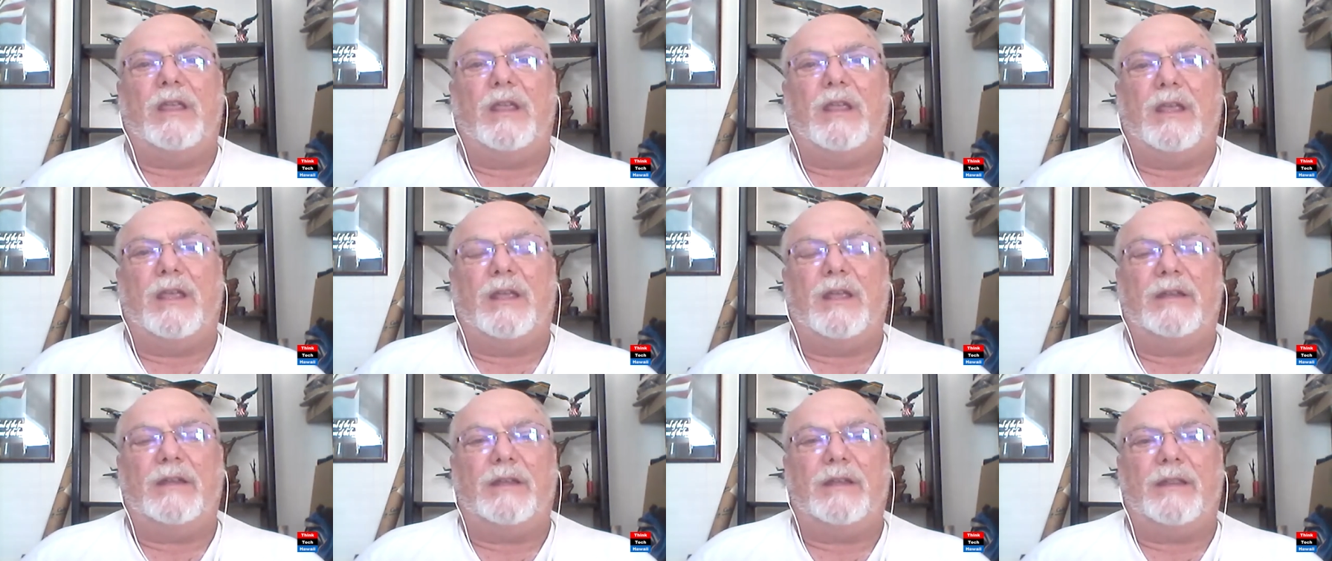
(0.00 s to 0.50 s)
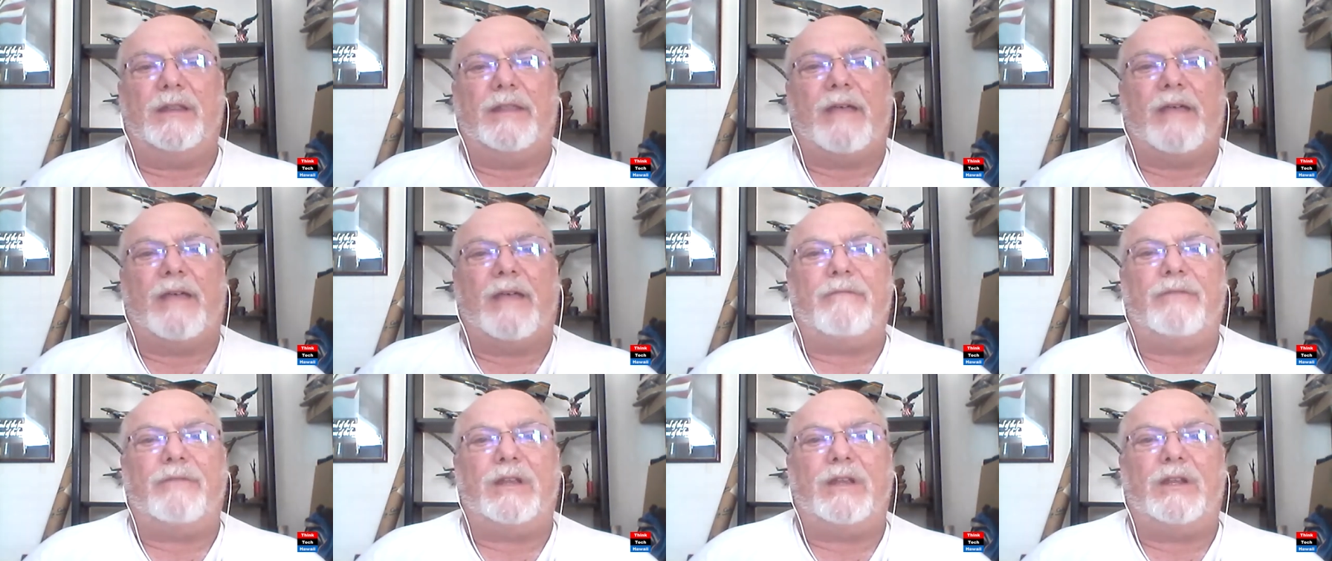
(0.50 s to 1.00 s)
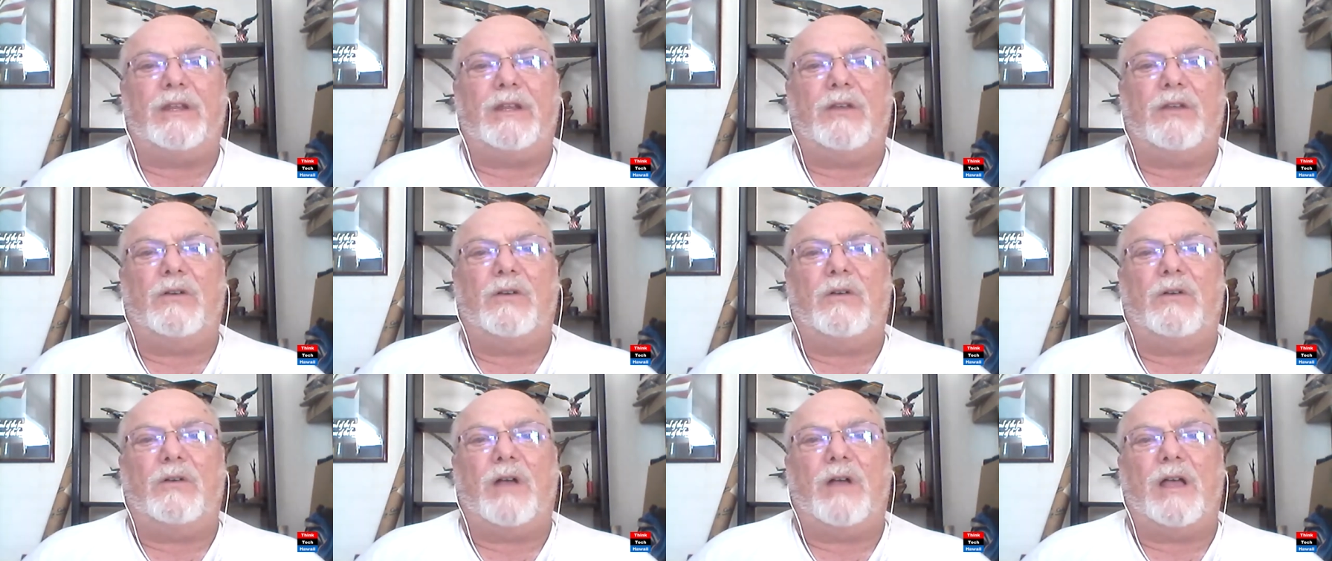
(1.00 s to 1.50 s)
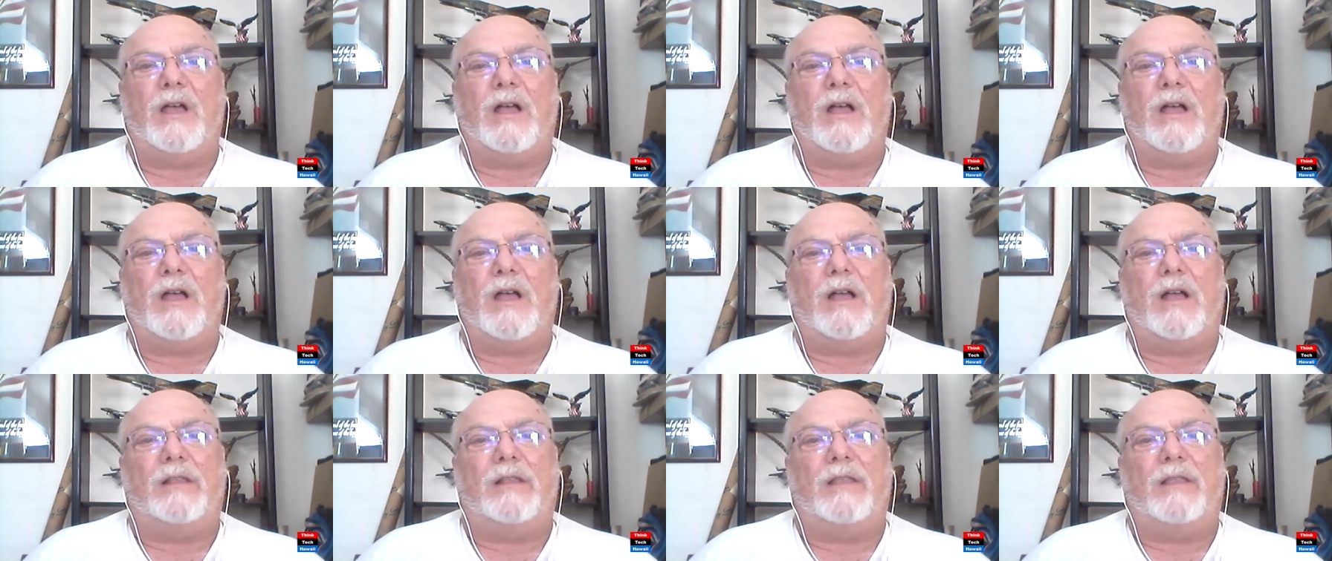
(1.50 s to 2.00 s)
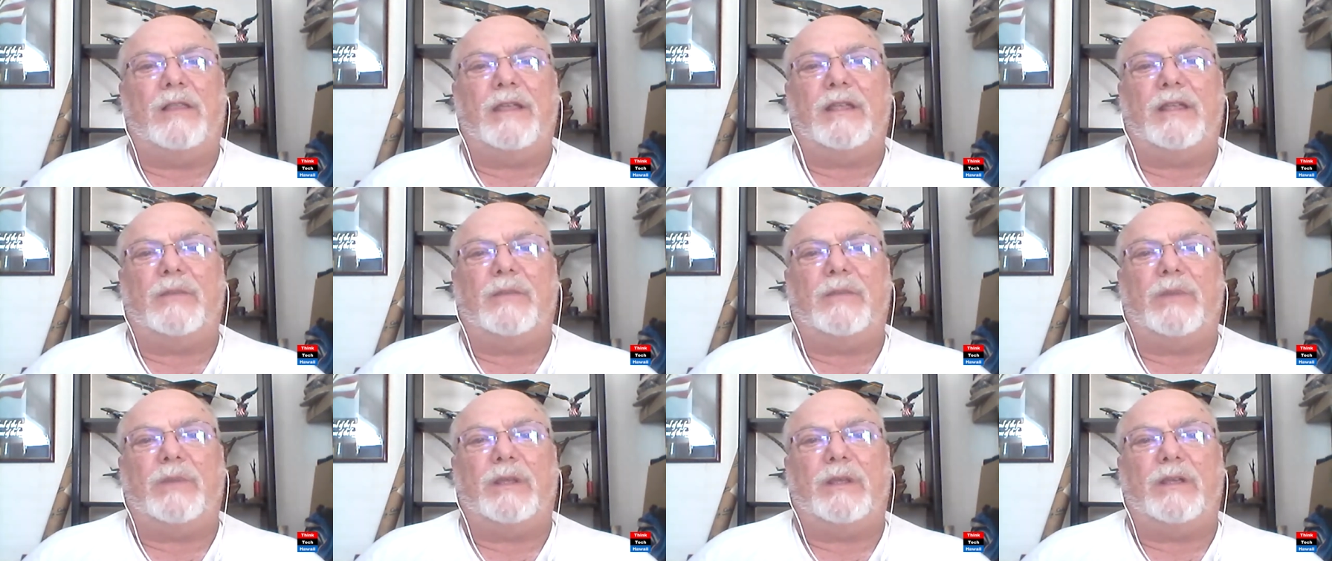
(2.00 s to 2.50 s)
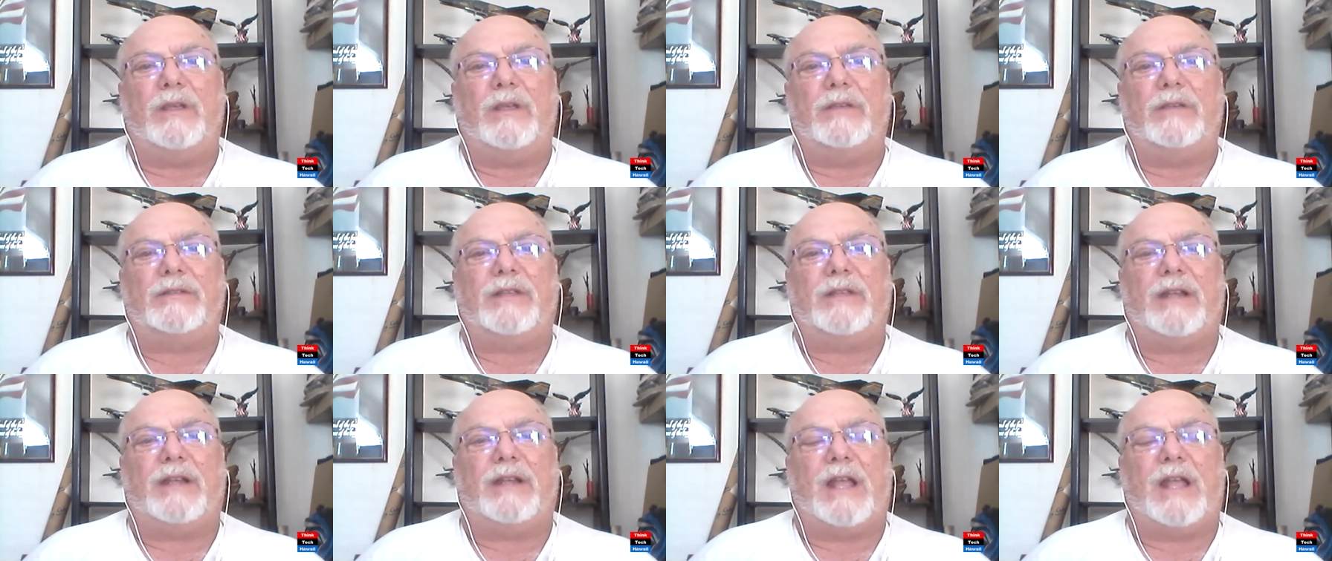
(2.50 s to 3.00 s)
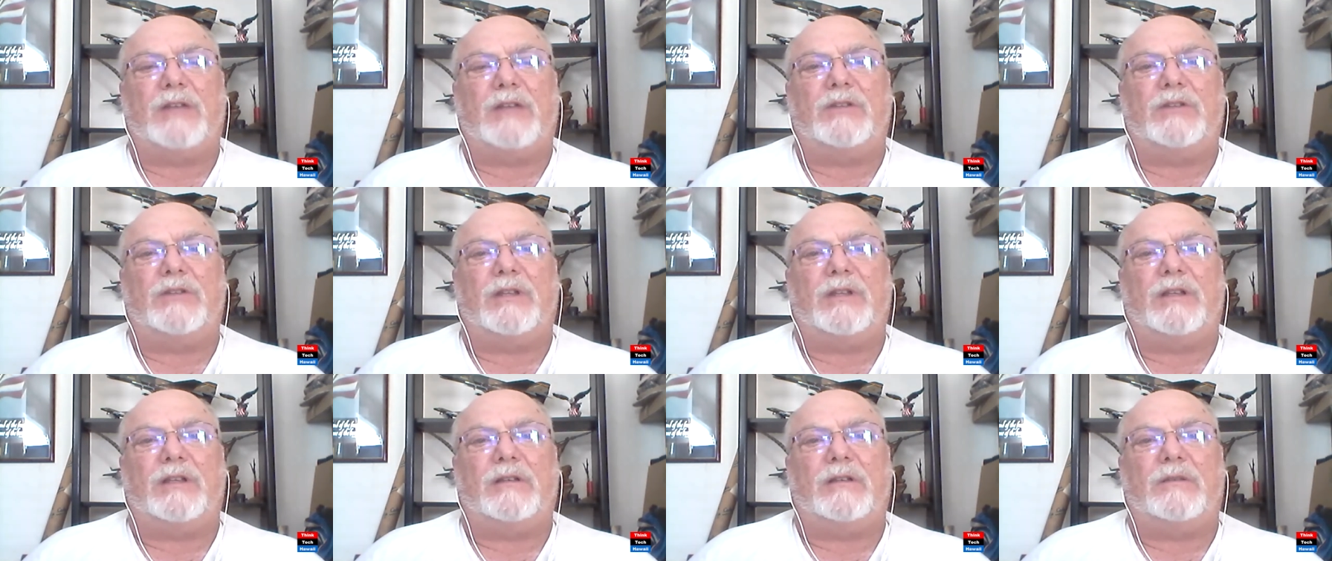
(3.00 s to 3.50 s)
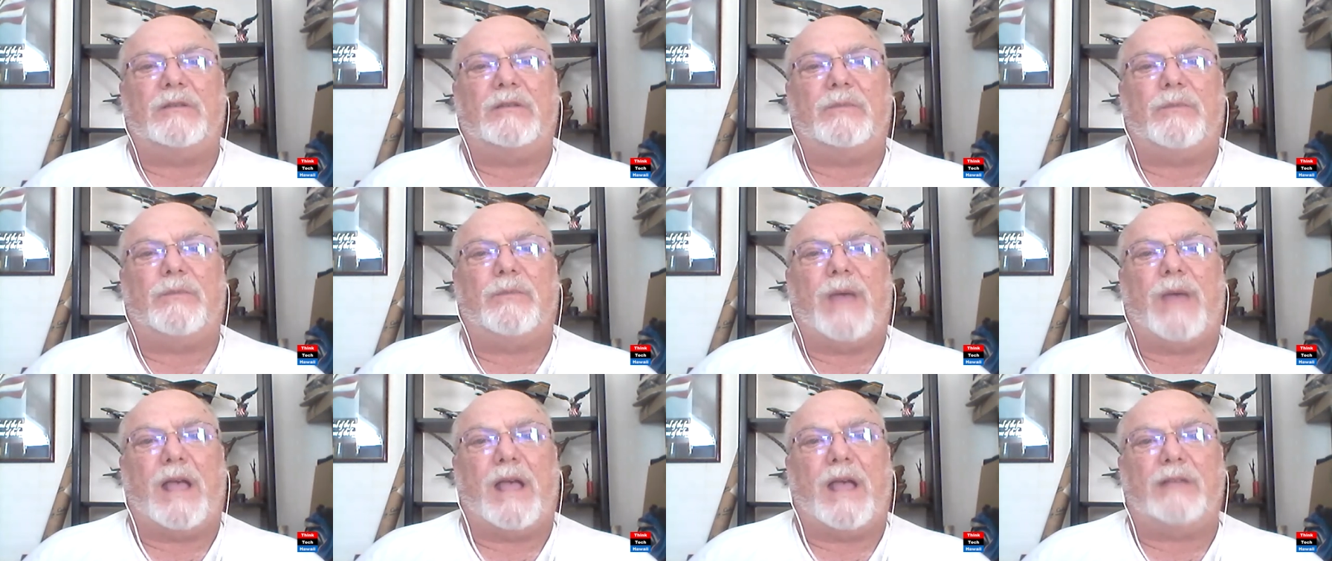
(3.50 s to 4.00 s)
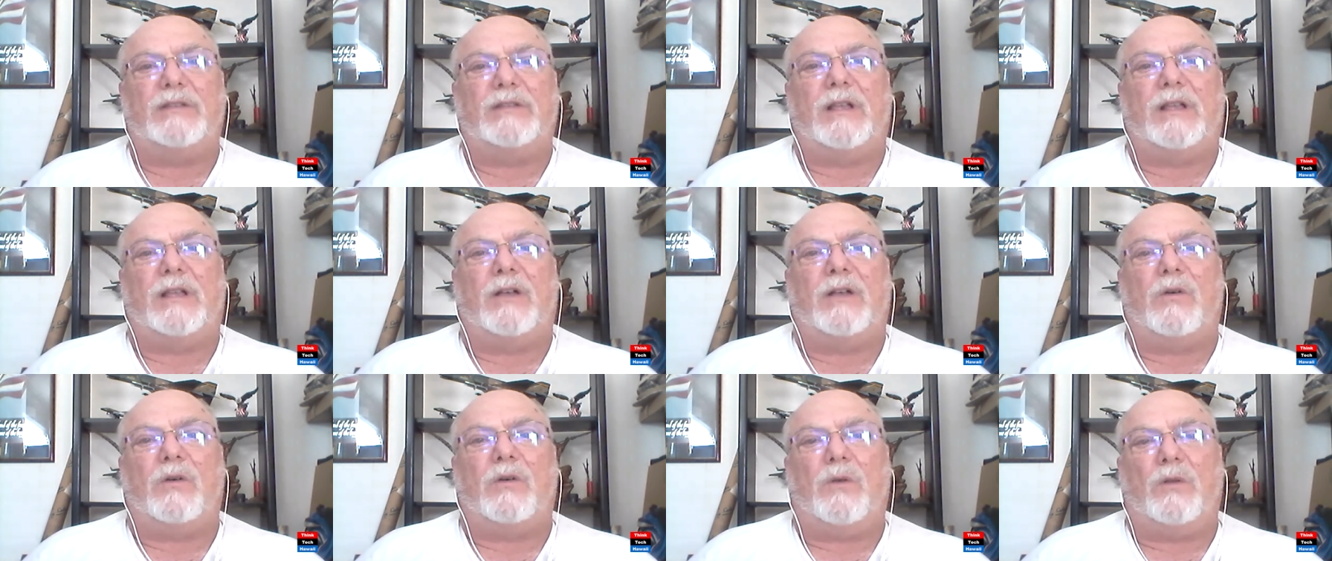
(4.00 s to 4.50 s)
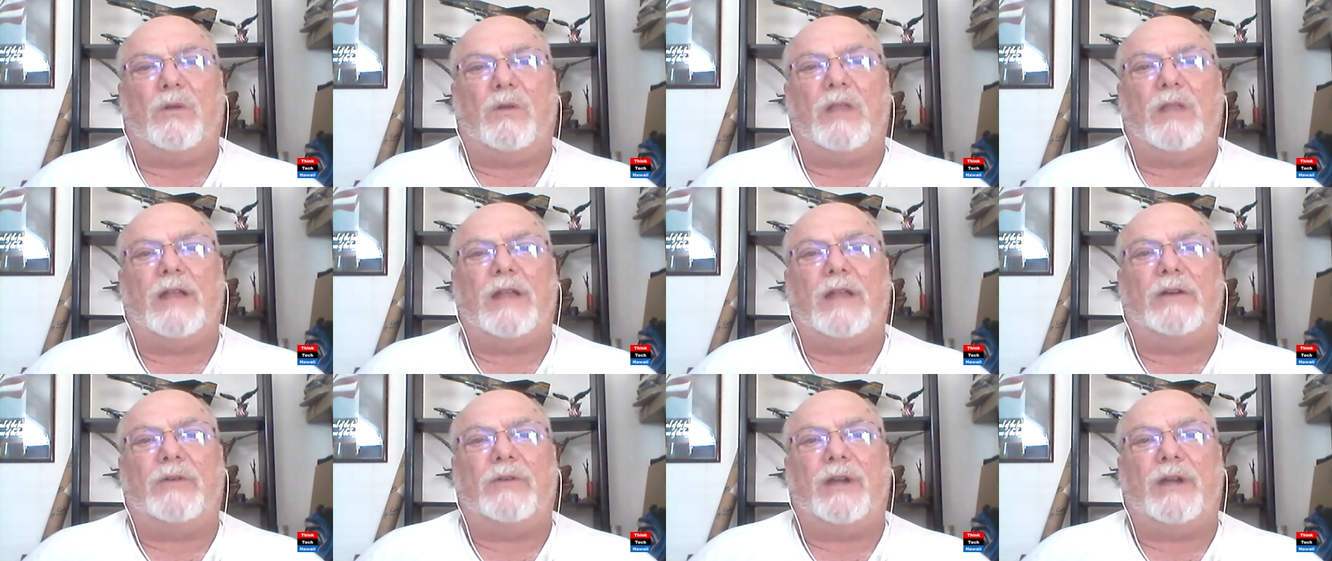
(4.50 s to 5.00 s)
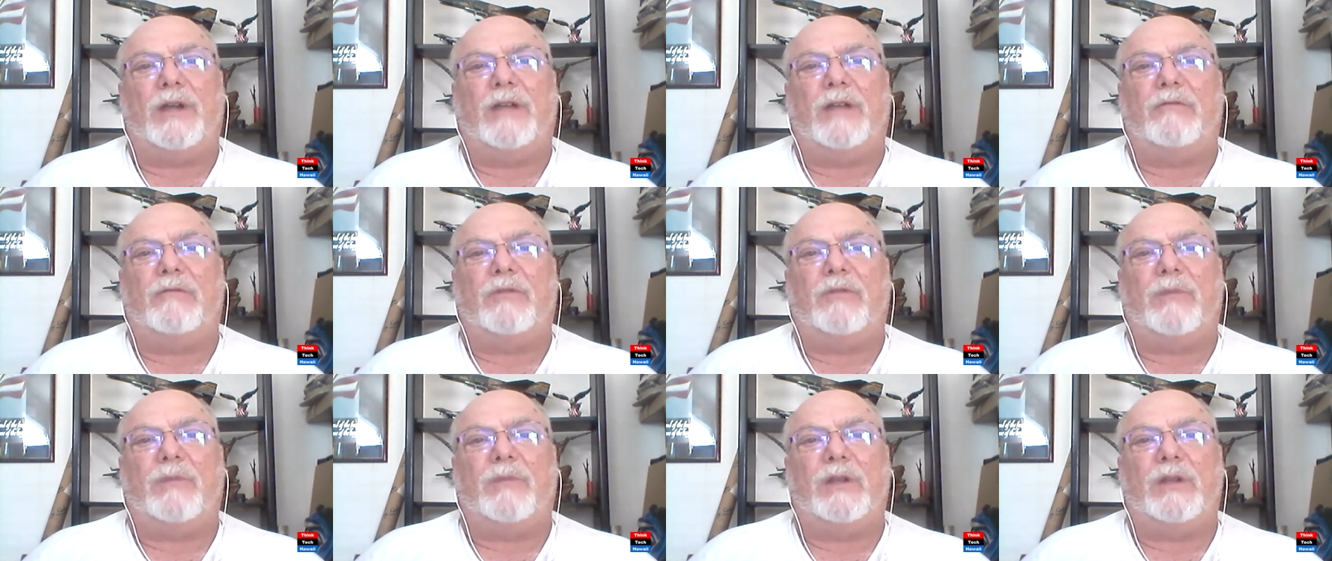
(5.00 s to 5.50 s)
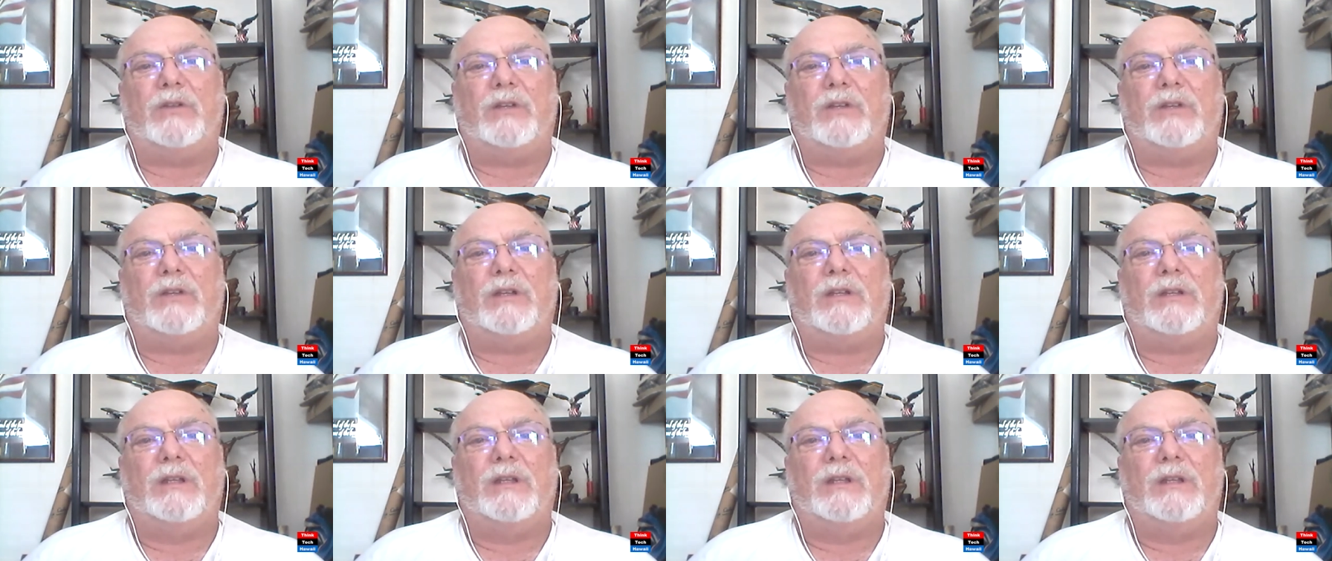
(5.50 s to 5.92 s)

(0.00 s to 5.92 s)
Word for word: And that video, I like it because it actually packs a whole lot of great information